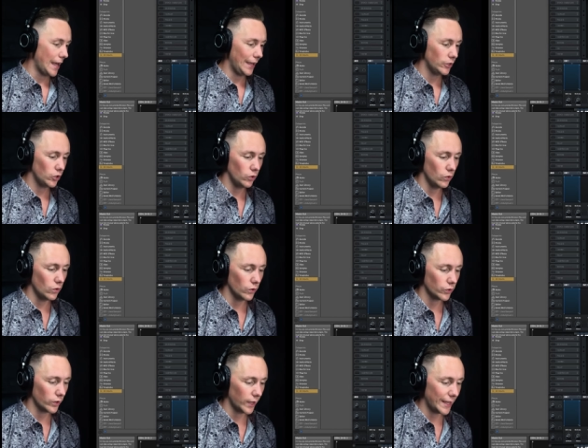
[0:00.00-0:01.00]
to
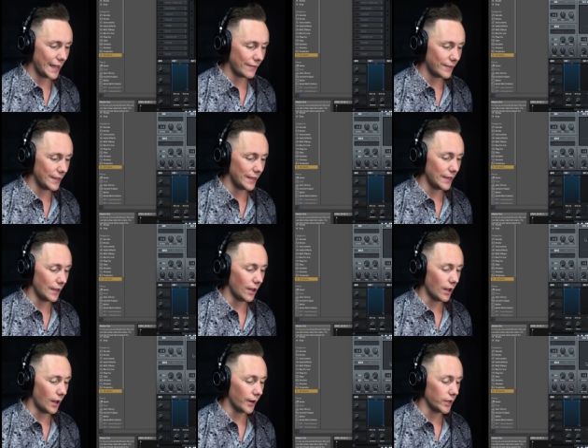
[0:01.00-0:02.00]
sort of get the
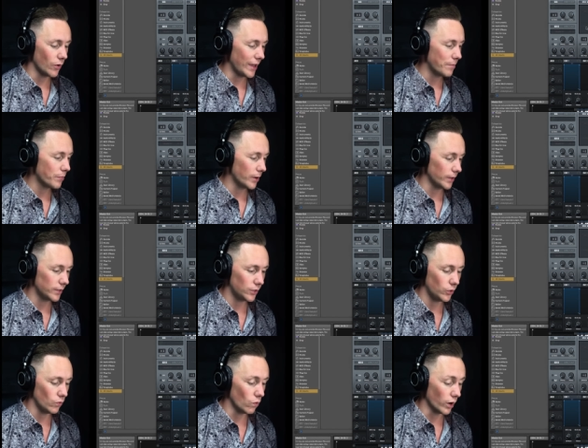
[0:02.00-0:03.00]
audio input
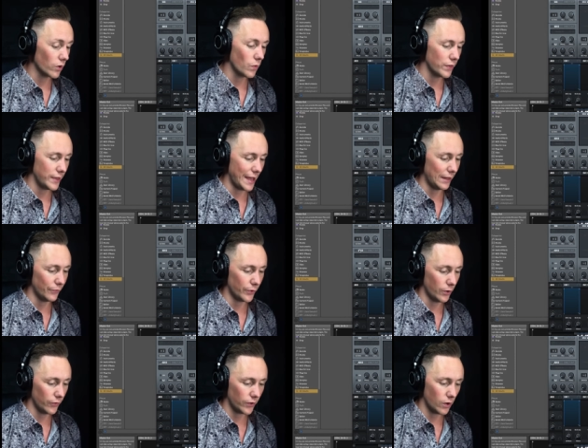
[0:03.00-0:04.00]
to work with the
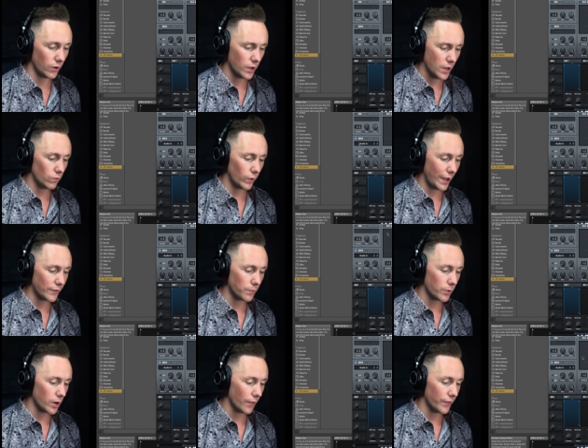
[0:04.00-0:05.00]
LFO. So we have to
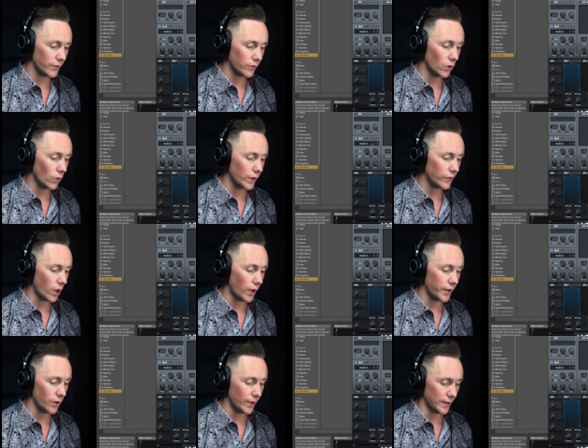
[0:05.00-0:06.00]
put on this noise
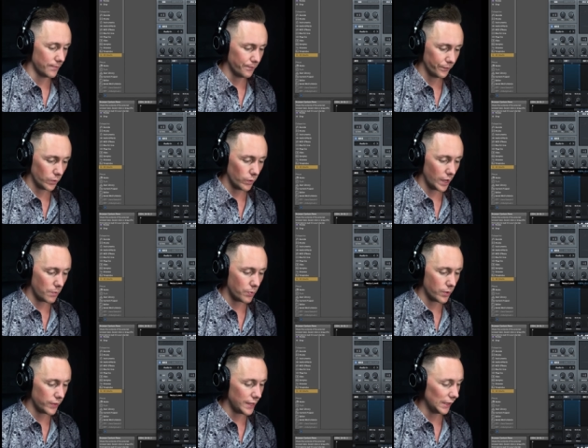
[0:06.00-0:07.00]
audio in. We got to
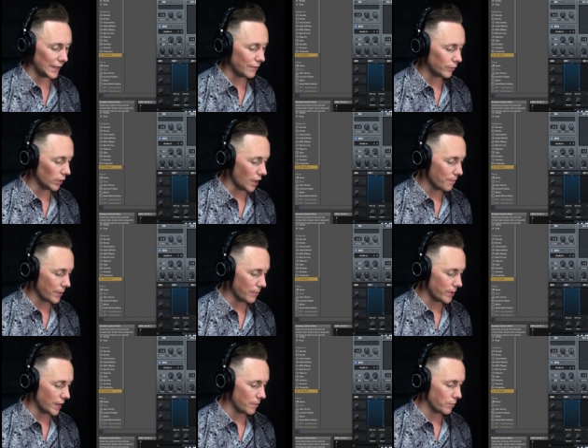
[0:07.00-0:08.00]
put the level up
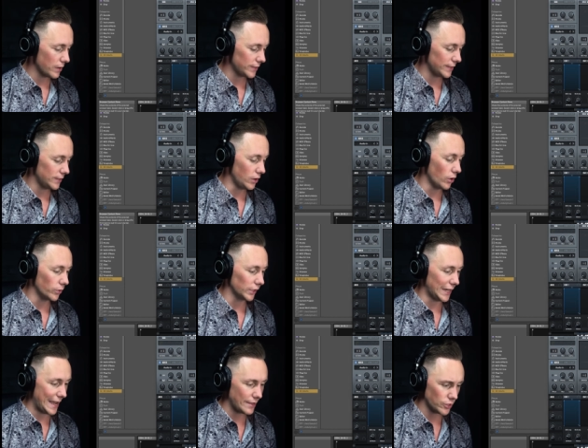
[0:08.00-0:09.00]
and we got to press this note
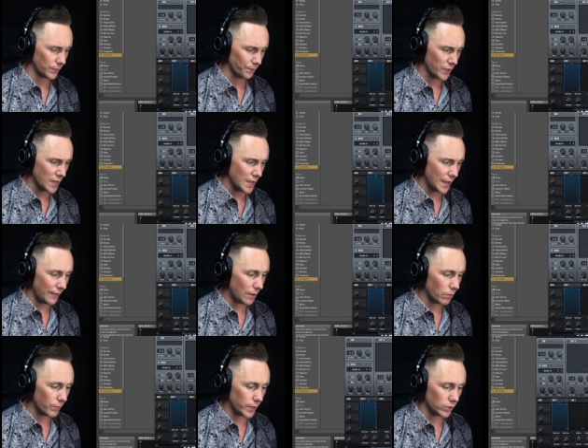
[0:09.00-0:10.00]
latch. And
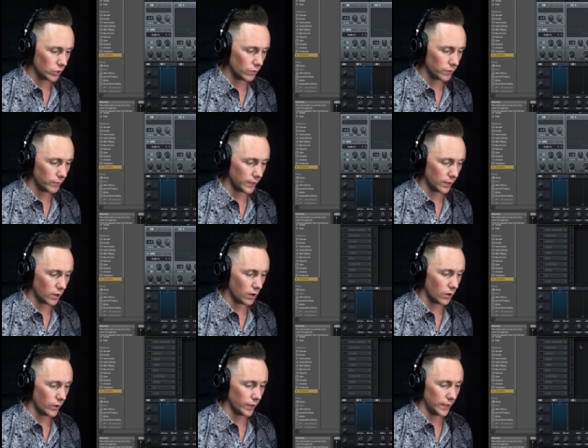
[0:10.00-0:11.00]
then what we can do is we can
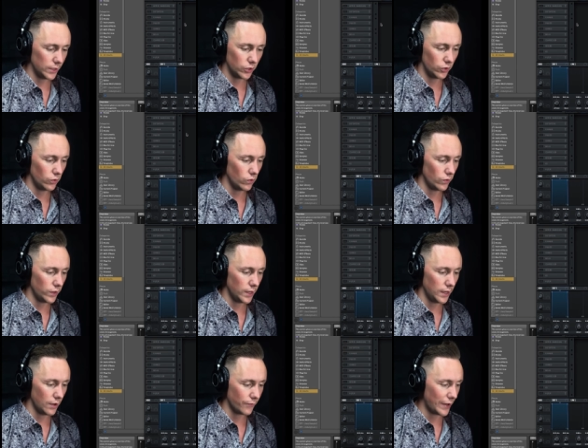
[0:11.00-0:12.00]
go into
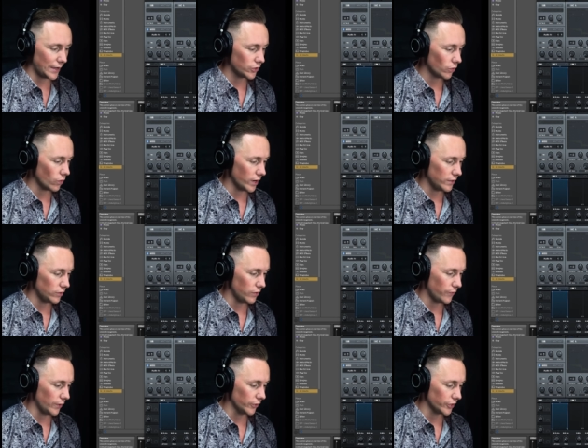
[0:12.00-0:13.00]
the effects or into
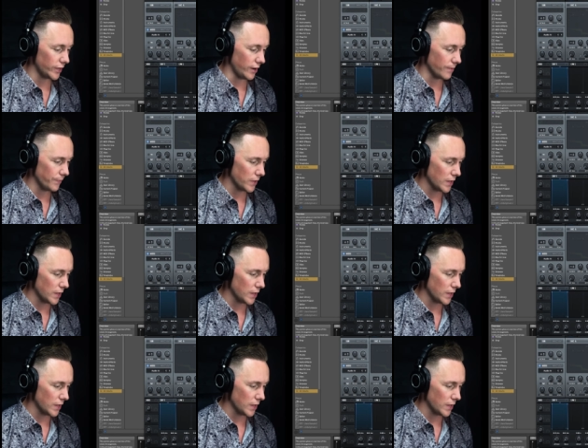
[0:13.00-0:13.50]
the filter here,